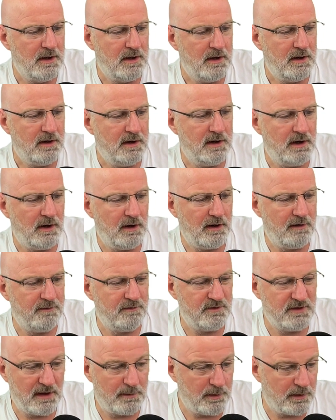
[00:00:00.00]
Now, I haven't
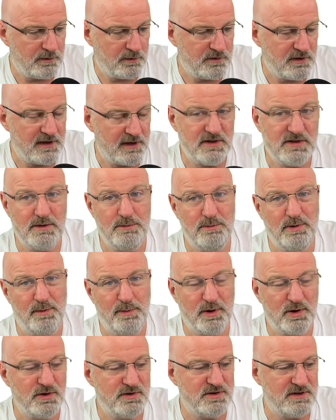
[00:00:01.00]
demoed these simply
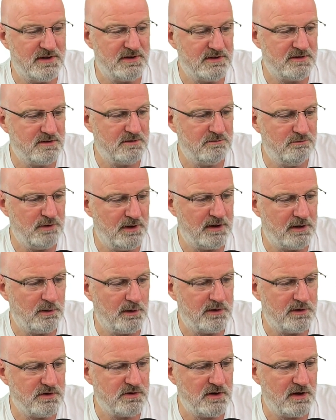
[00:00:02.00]
because this is really quite
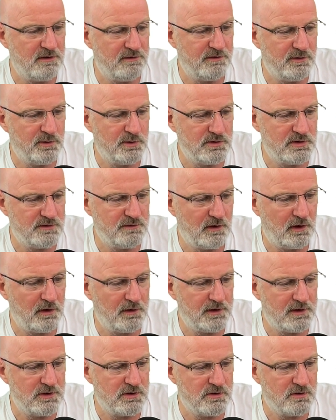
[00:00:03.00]
straightforward, just follow the
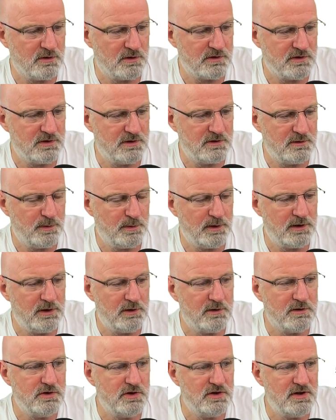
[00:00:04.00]
instructions, but you can
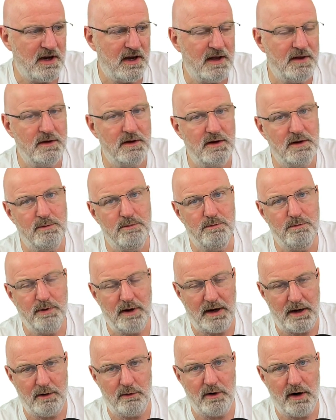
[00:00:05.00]
share the
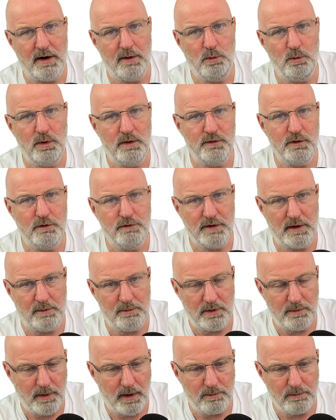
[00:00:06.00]
Power App with your family
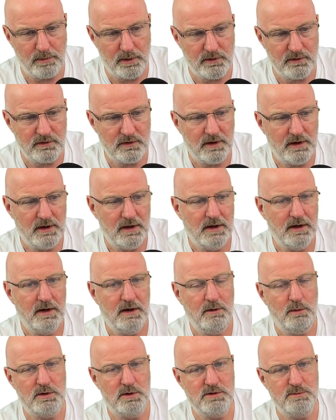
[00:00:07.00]
members,
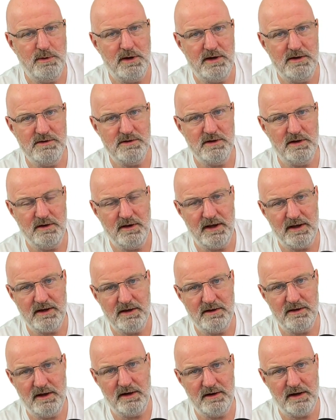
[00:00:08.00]
which means that they can then
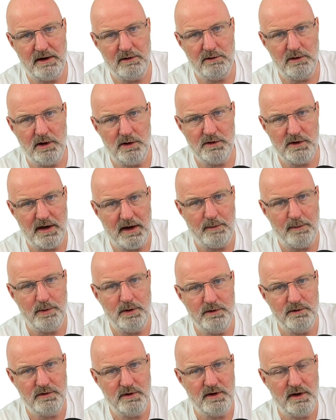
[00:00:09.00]
download the app onto
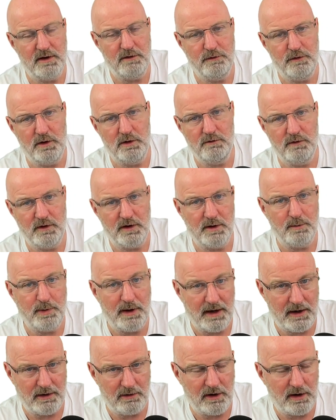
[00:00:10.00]
their phone via the Power
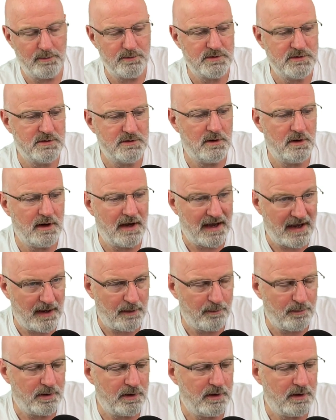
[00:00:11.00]
Apps app